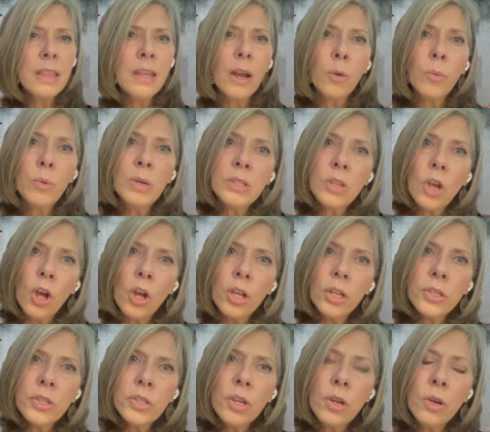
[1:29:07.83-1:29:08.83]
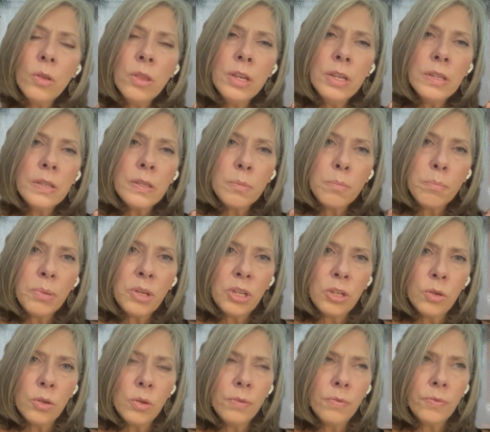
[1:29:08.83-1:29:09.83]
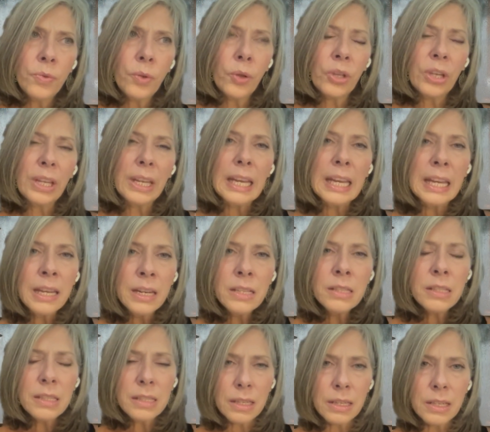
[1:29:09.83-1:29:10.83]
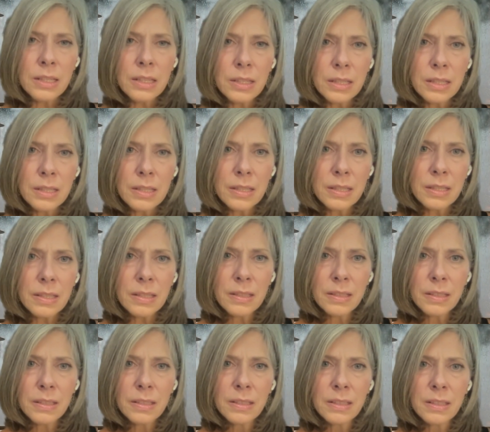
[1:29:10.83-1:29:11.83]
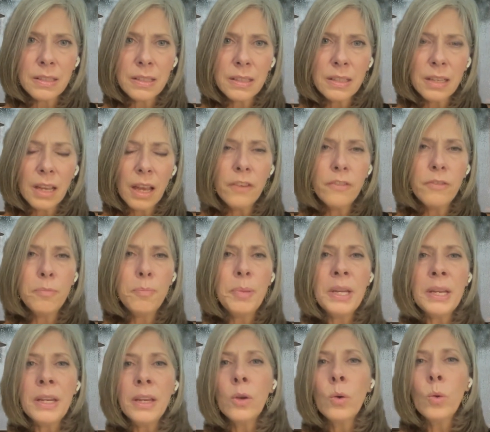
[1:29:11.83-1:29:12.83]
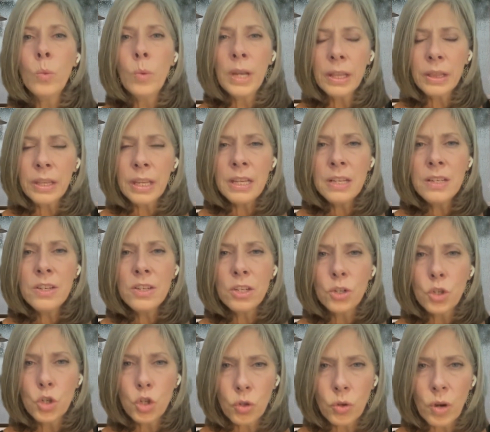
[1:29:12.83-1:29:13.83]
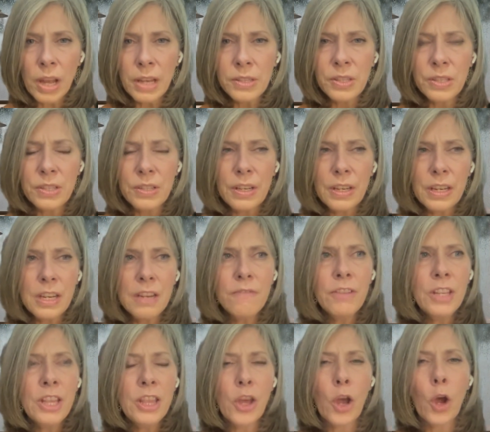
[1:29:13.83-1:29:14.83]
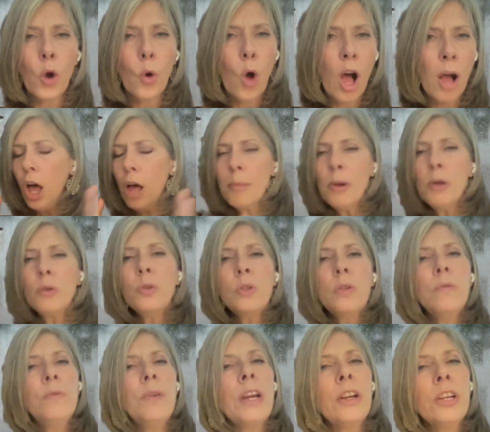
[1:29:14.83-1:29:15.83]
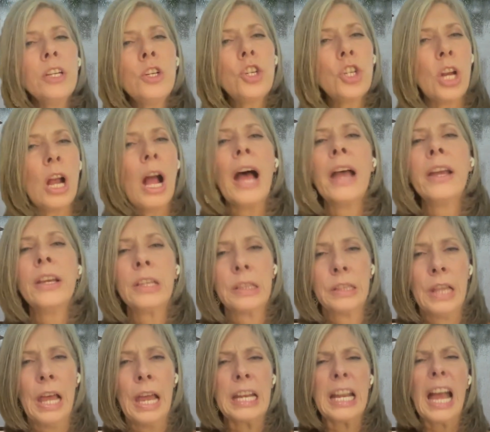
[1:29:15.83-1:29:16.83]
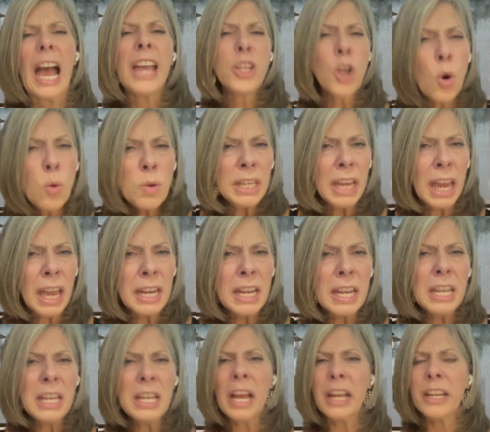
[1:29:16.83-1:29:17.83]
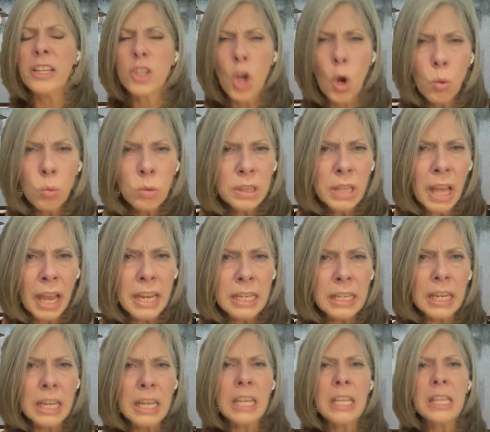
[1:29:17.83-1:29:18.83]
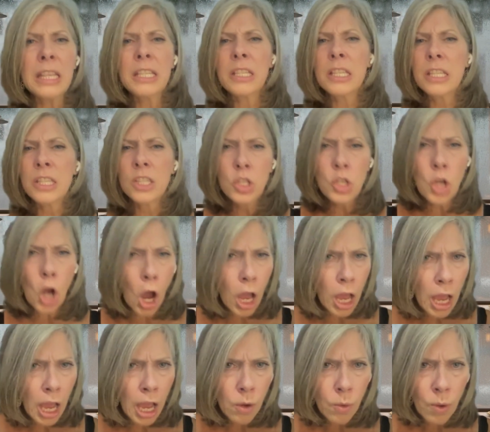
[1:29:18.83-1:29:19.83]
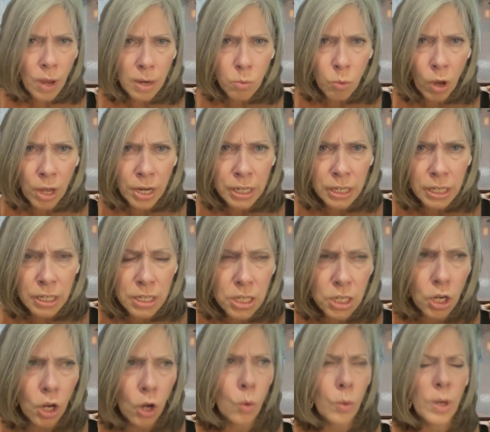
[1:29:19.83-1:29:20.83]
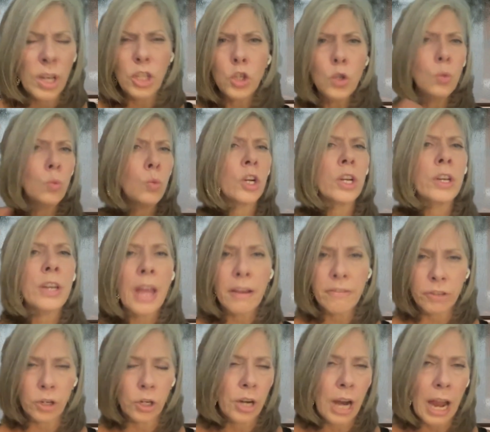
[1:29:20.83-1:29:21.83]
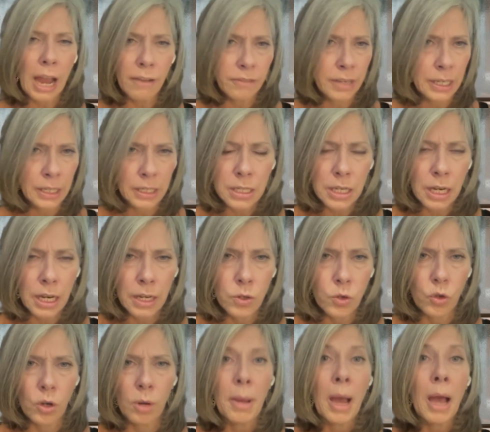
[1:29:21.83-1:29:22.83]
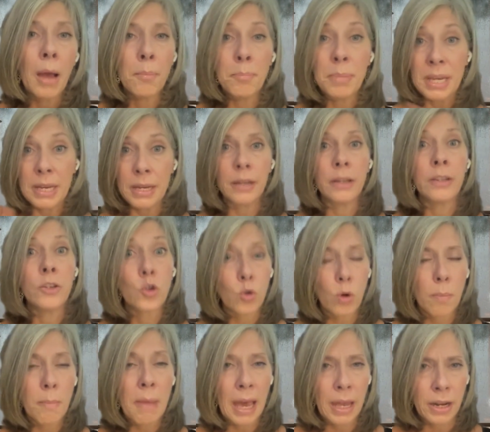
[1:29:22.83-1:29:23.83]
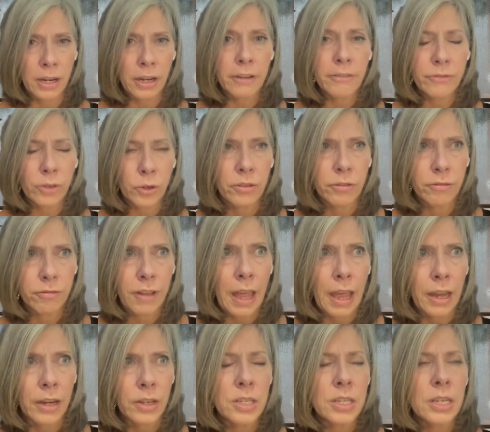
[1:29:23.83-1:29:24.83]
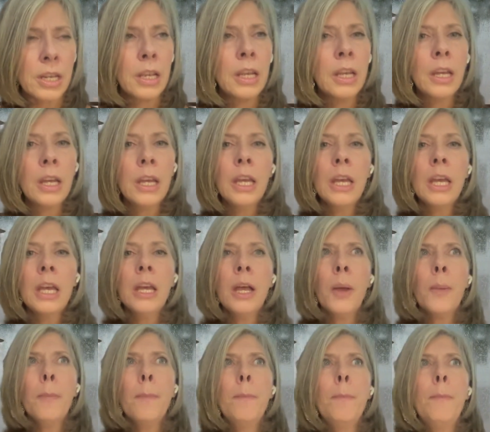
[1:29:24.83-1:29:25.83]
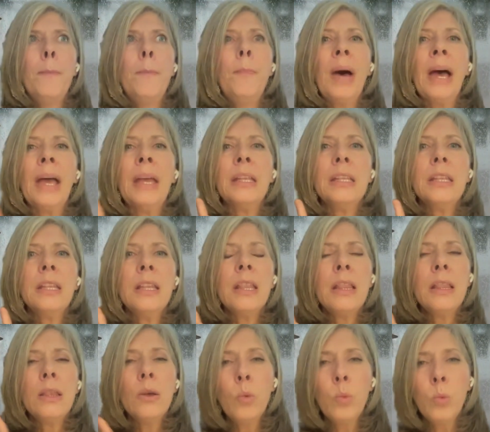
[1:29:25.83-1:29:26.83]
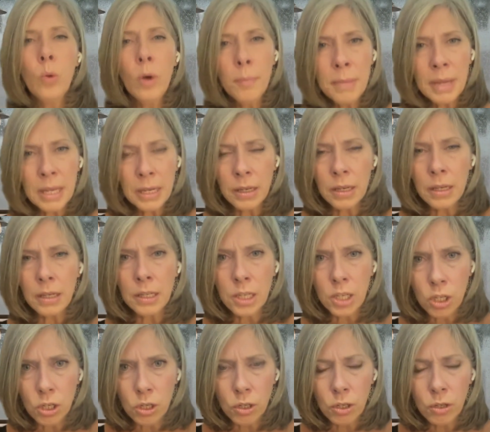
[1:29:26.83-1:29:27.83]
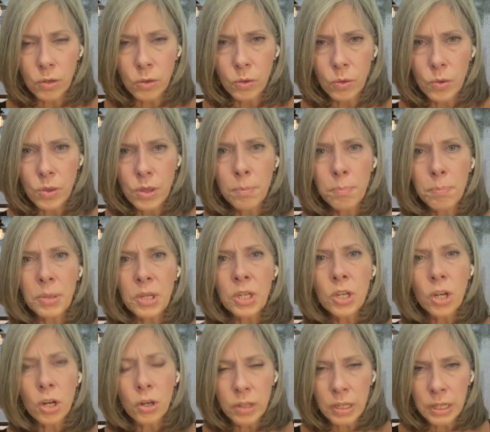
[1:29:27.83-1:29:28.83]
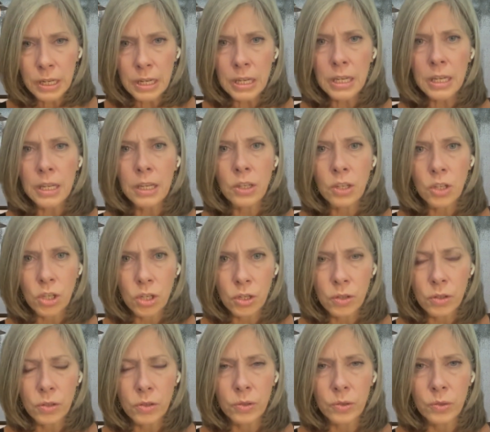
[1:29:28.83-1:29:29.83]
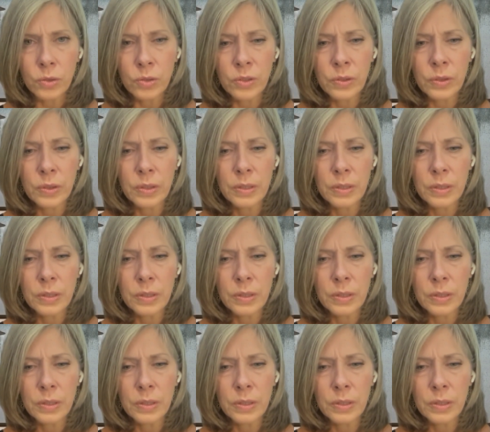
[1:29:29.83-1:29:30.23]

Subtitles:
there was also this beautiful innocence of being willing to trust, even though almost very childlike. I don't get it. I don't like it. This is not how I wanted it to go. And you were never having a tantrum. I'm being dramatic for effect. But the woman in you, the purity in you,